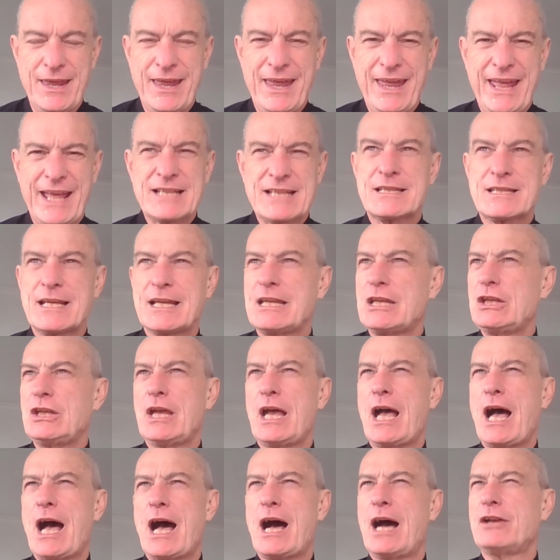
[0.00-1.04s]
It's
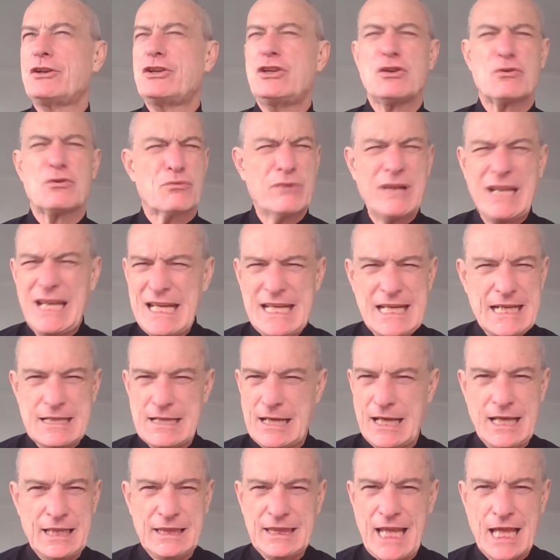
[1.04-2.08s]
like, do you really need
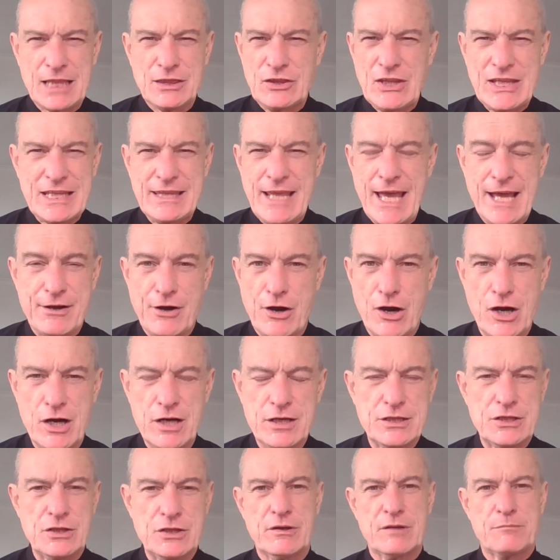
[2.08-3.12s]
to hit that thing that
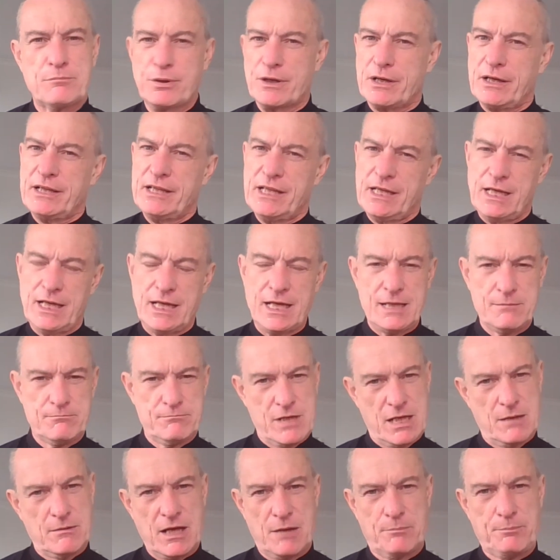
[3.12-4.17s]
hard? You know, he'd put
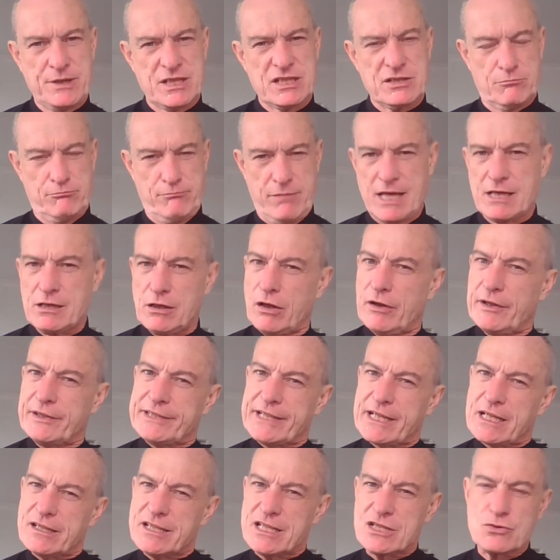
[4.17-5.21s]
a piece of metal on
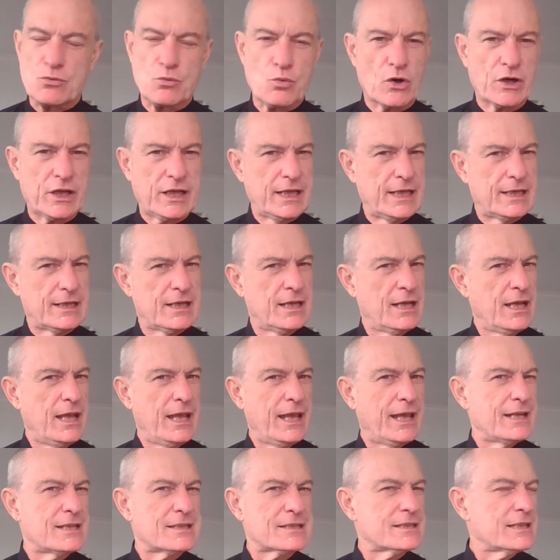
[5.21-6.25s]
there and he's working it.
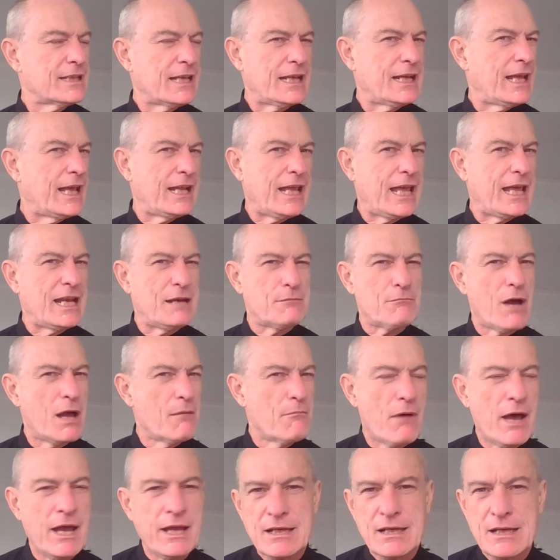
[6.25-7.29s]
And in my
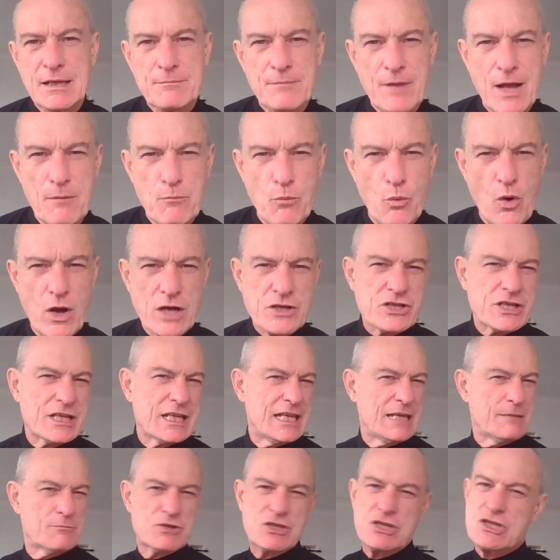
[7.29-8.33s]
mind, I'm watching
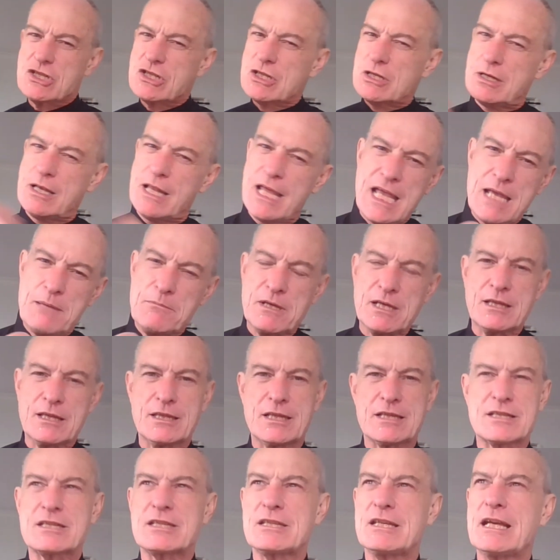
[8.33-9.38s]
him slamming
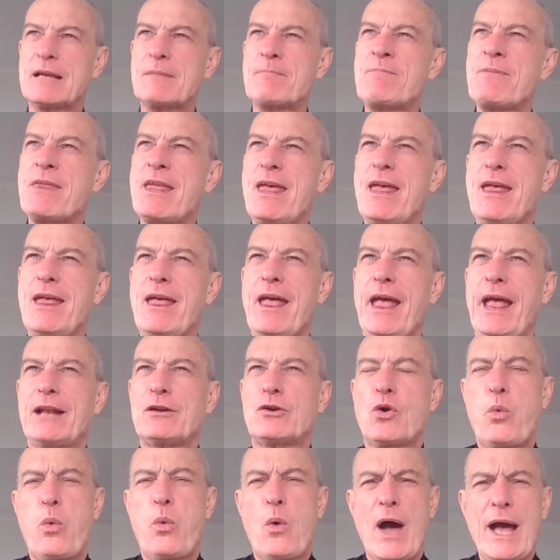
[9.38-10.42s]
this thing
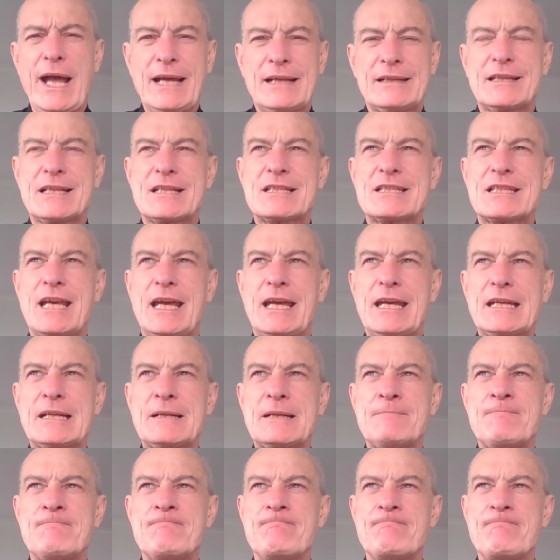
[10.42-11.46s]
and quietly saying,